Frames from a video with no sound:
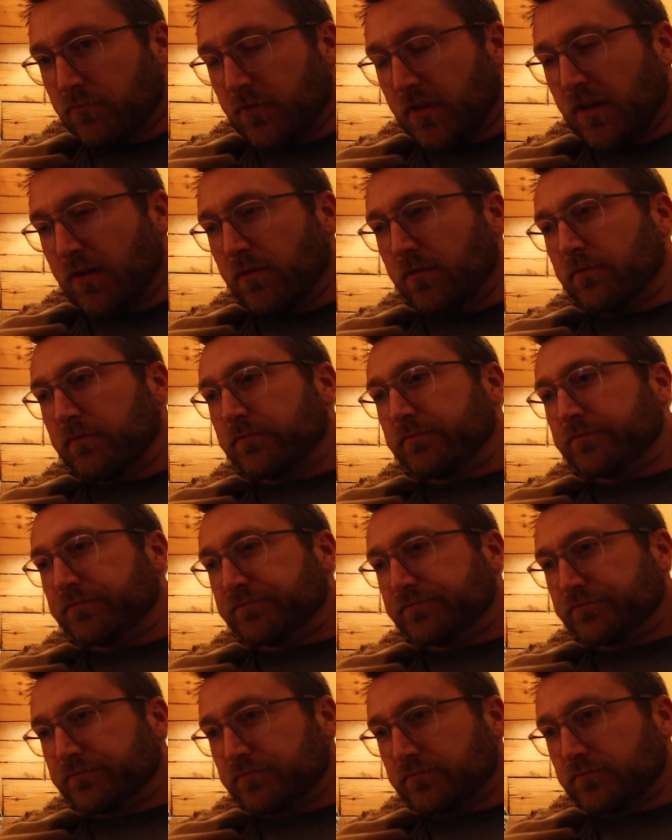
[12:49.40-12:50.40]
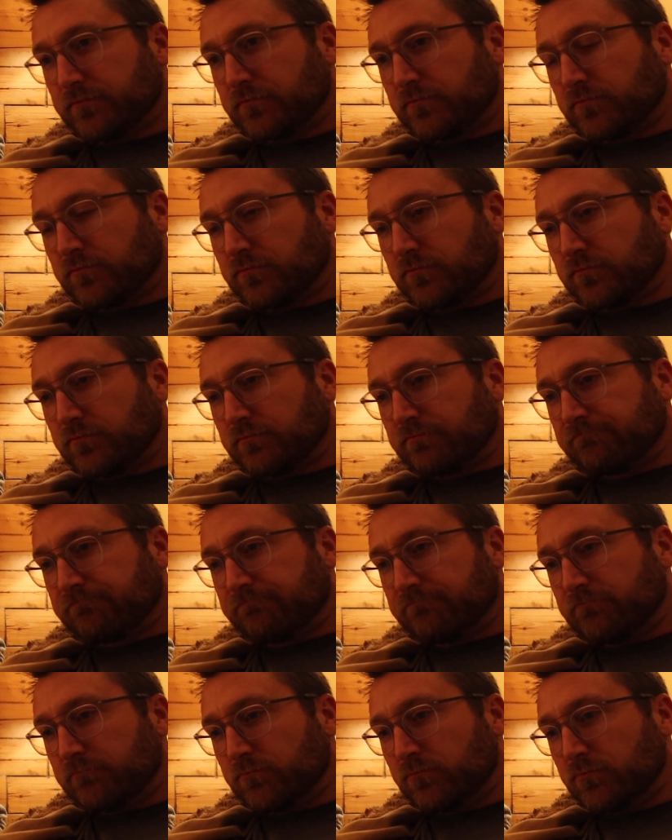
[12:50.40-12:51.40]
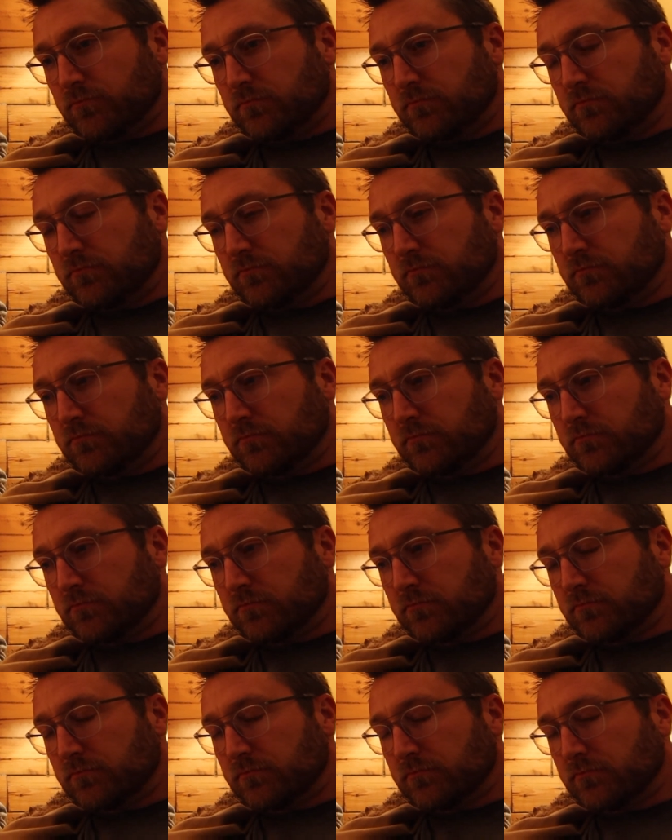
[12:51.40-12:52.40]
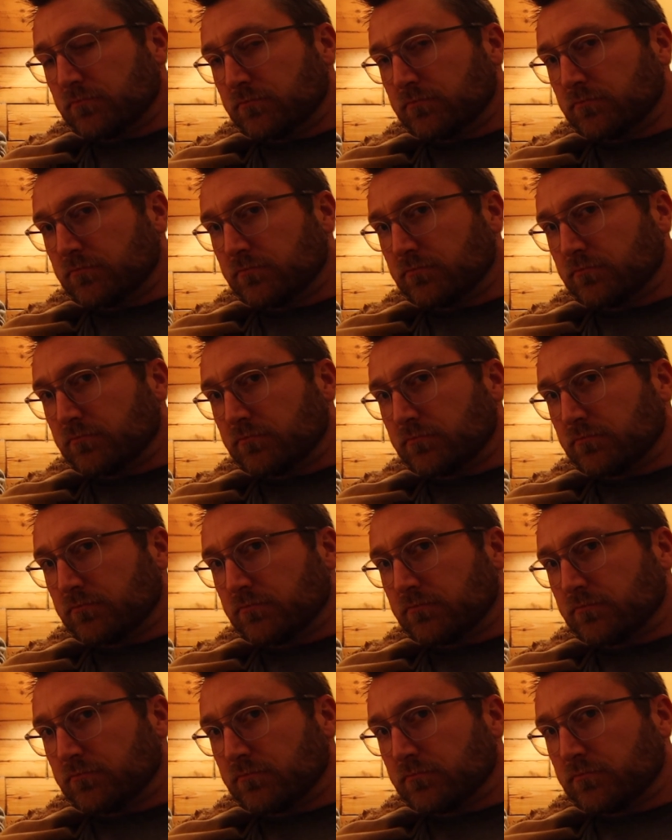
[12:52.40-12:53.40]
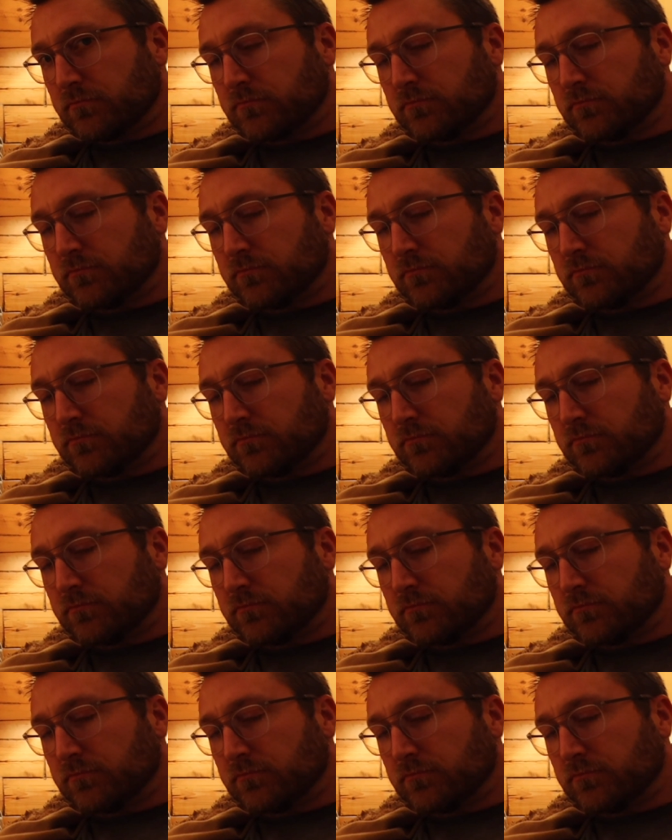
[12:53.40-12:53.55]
(silent)